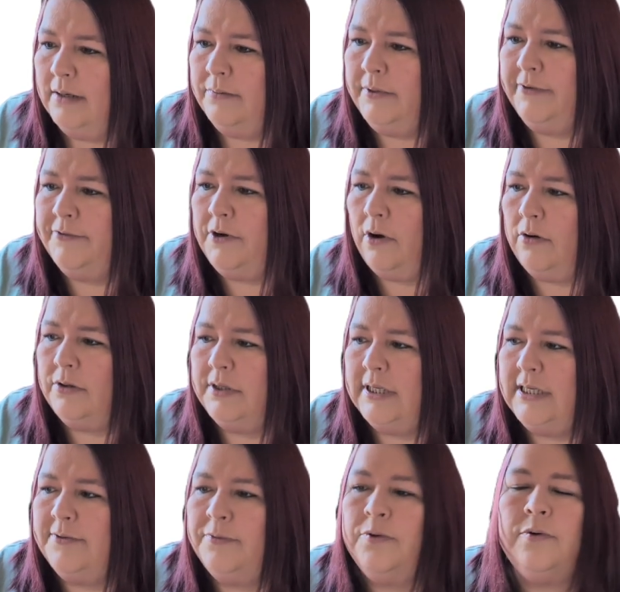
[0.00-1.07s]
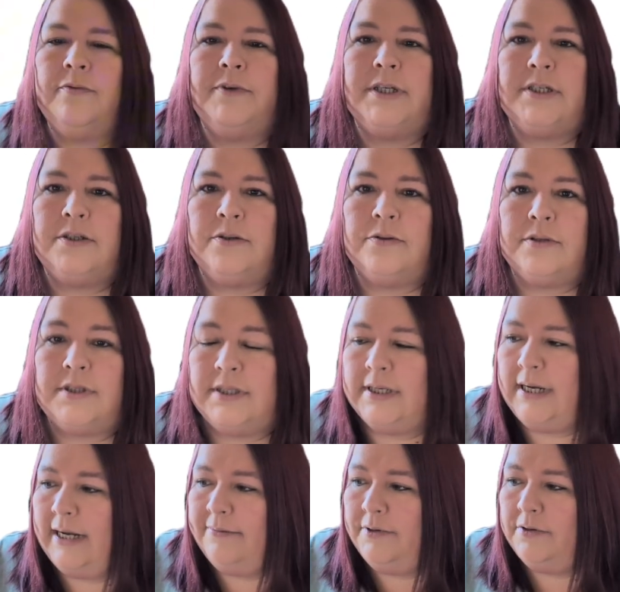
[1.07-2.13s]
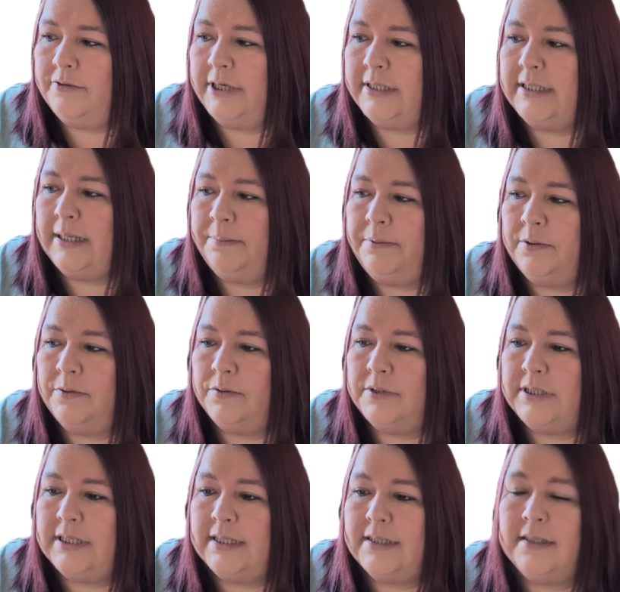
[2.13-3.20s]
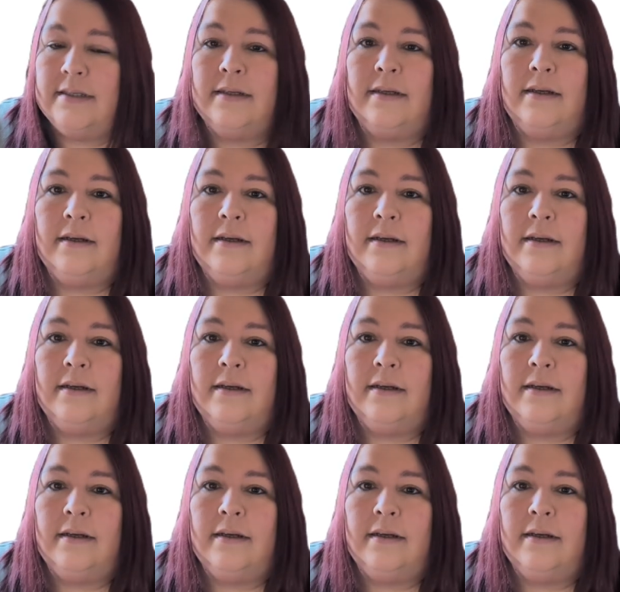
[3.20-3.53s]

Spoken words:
we've got these 4 videos that I've already uploaded